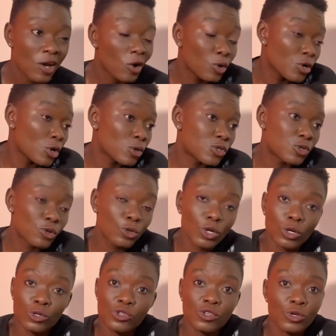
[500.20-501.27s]
who knows who
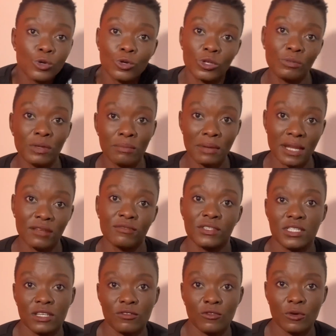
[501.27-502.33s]
knows who could be
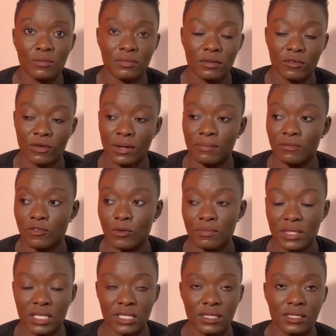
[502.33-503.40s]
benefiting from um, from
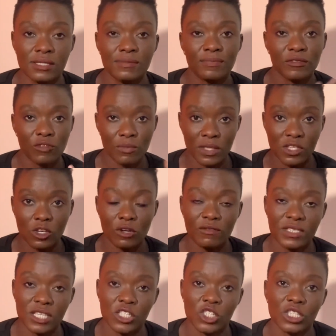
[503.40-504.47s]
this from this
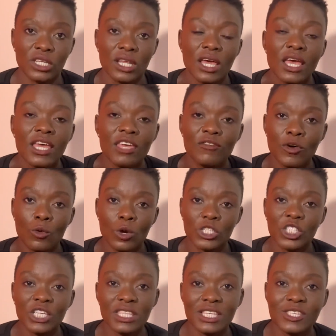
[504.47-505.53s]
conversation if you're
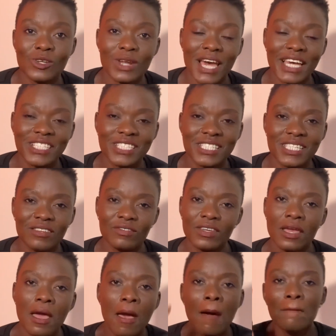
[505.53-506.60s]
watching this on igtv
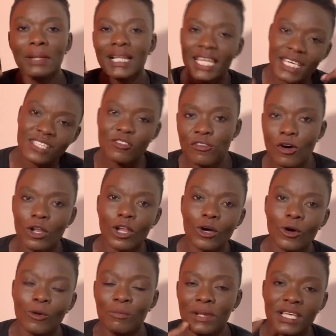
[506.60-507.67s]
please
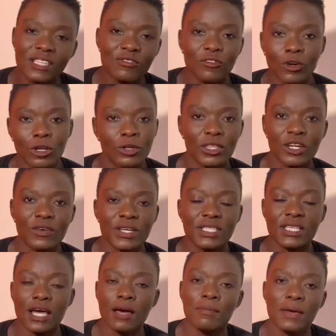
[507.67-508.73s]
follow please follow the grace
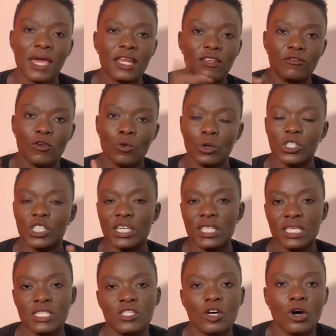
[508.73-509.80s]
cup and if you're watching
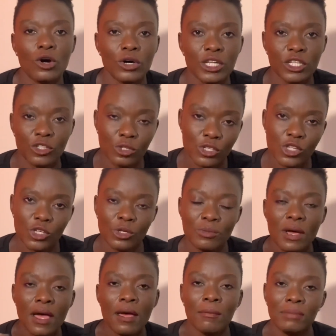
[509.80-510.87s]
this on youtube
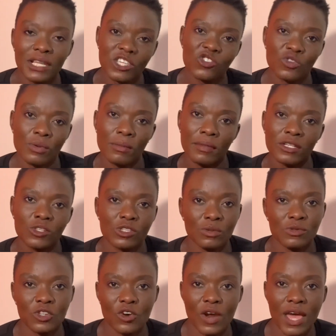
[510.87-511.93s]
please remember to
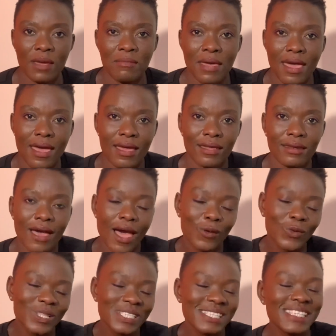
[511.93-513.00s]
subscribe and i
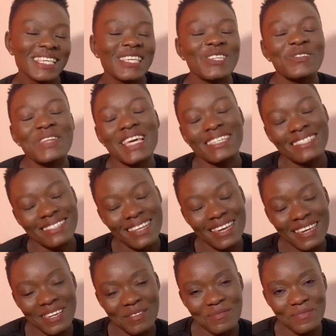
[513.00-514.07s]
will see you next
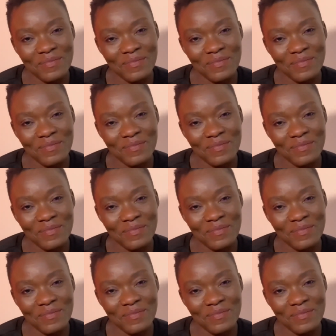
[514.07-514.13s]
time